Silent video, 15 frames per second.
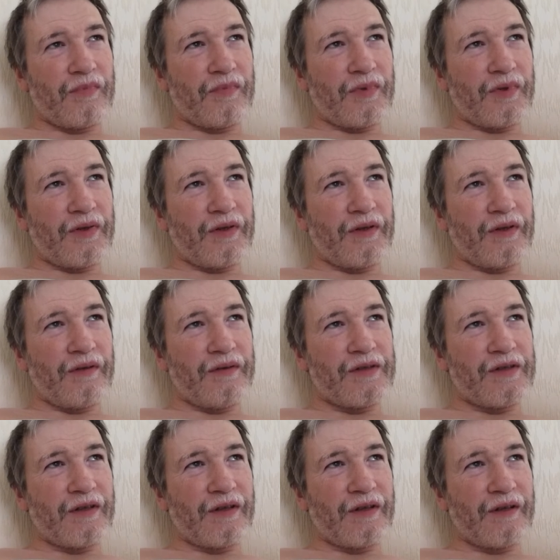I don't know. Is
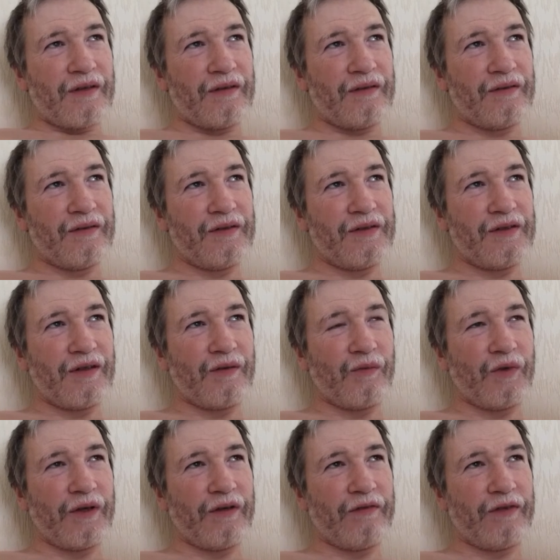that a
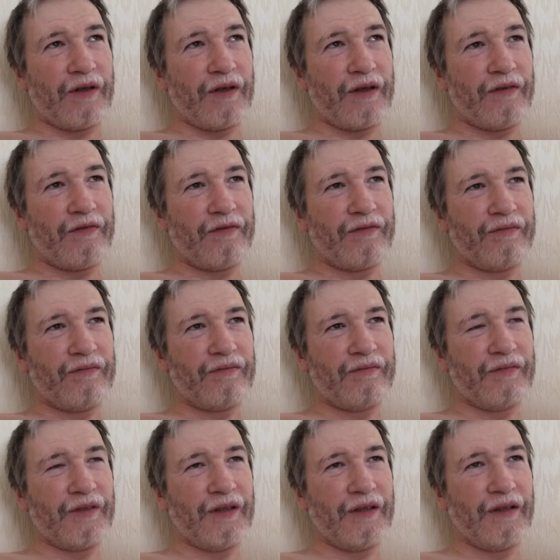way of life,
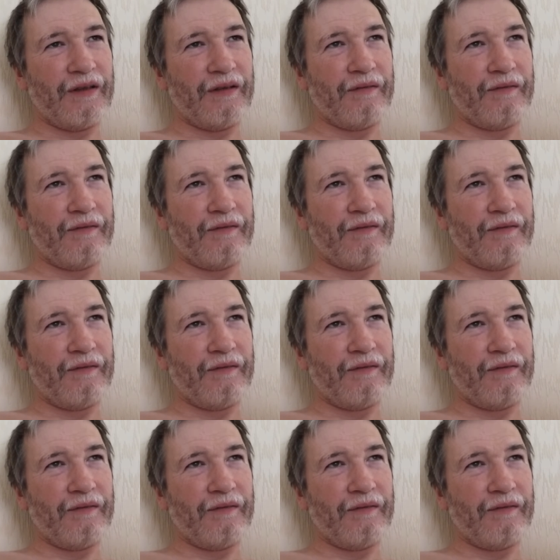really?